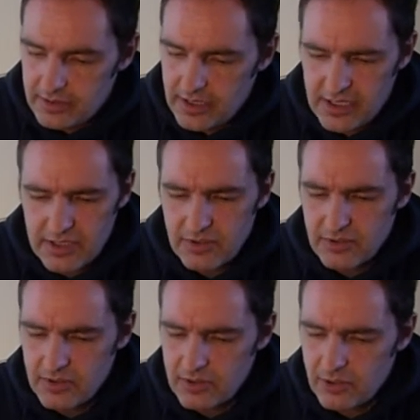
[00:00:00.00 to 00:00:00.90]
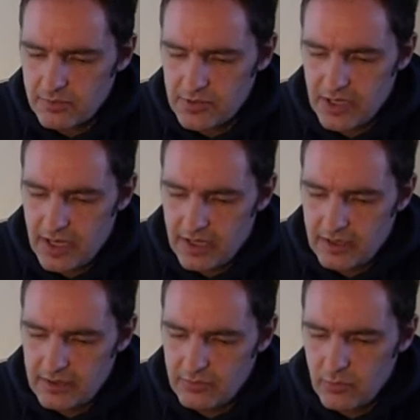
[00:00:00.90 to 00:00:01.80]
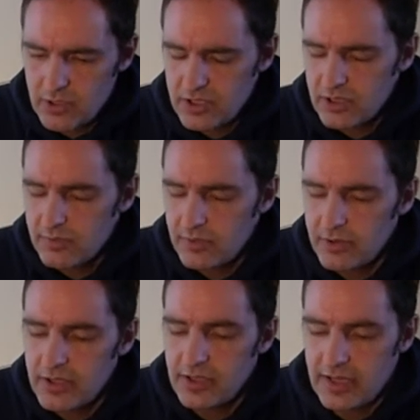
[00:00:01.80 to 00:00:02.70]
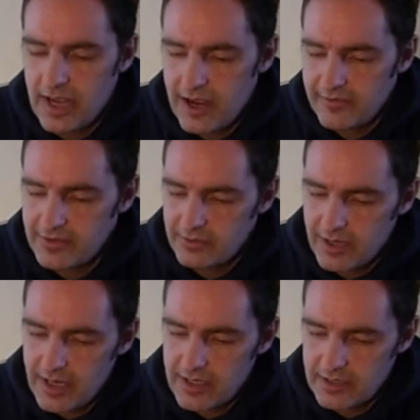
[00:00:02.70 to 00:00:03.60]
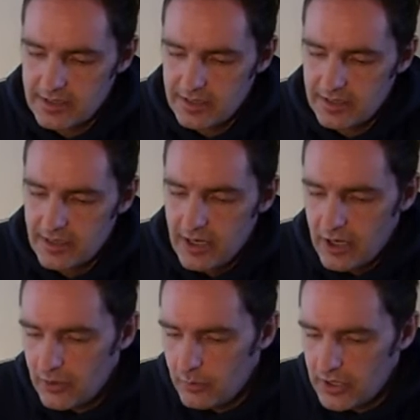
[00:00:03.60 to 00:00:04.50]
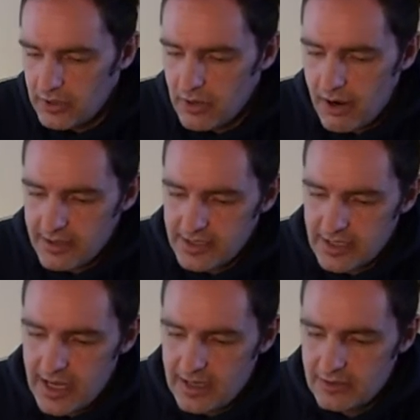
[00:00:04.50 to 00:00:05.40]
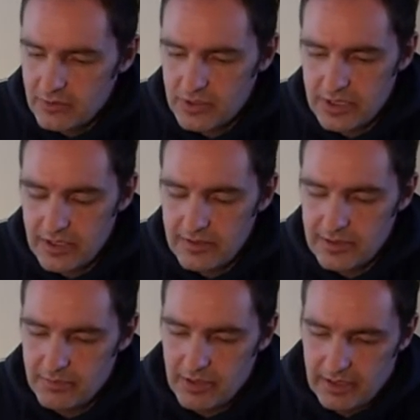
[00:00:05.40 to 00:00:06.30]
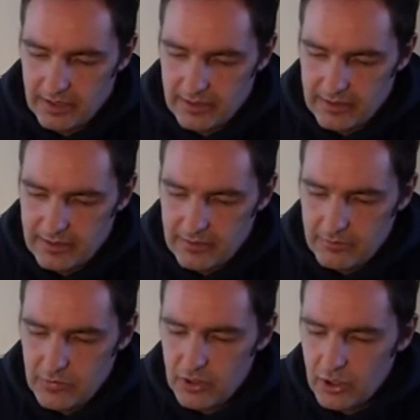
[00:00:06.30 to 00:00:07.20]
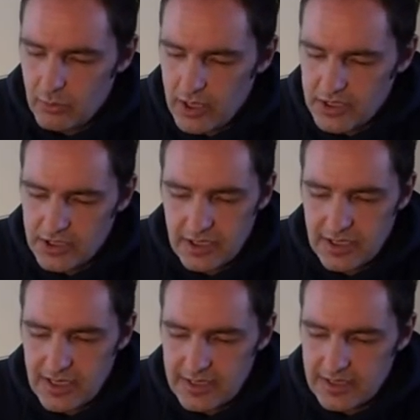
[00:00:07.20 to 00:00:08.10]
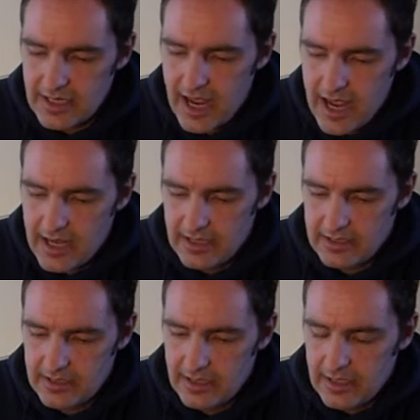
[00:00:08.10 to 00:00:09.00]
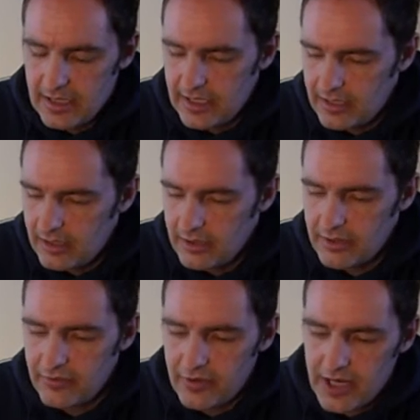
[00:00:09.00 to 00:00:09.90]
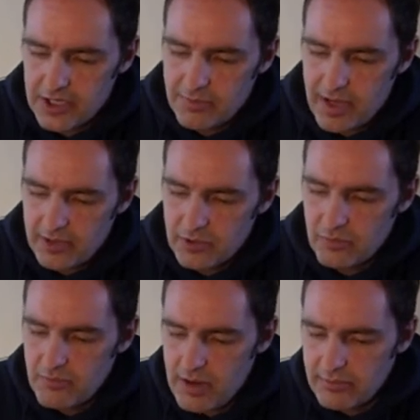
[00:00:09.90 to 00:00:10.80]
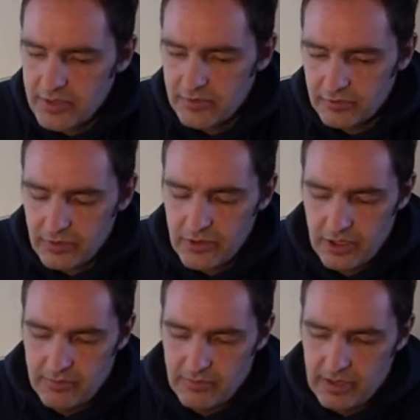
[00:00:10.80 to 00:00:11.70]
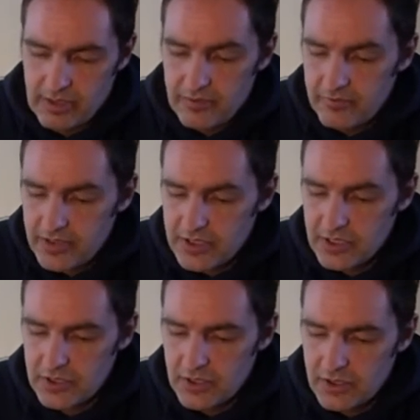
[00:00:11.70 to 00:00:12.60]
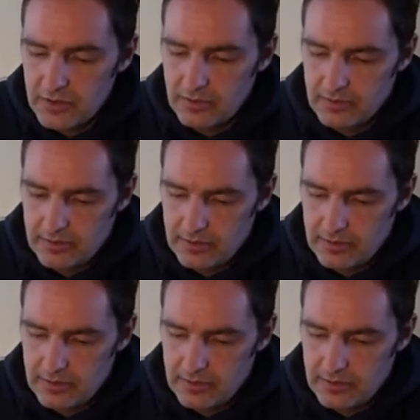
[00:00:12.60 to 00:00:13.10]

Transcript: It's not stopped yet. What's the point, you have to ask, when you are at an end or seem to be? But the question isn't asked. It, like the flashbacks or memories through them, visits you.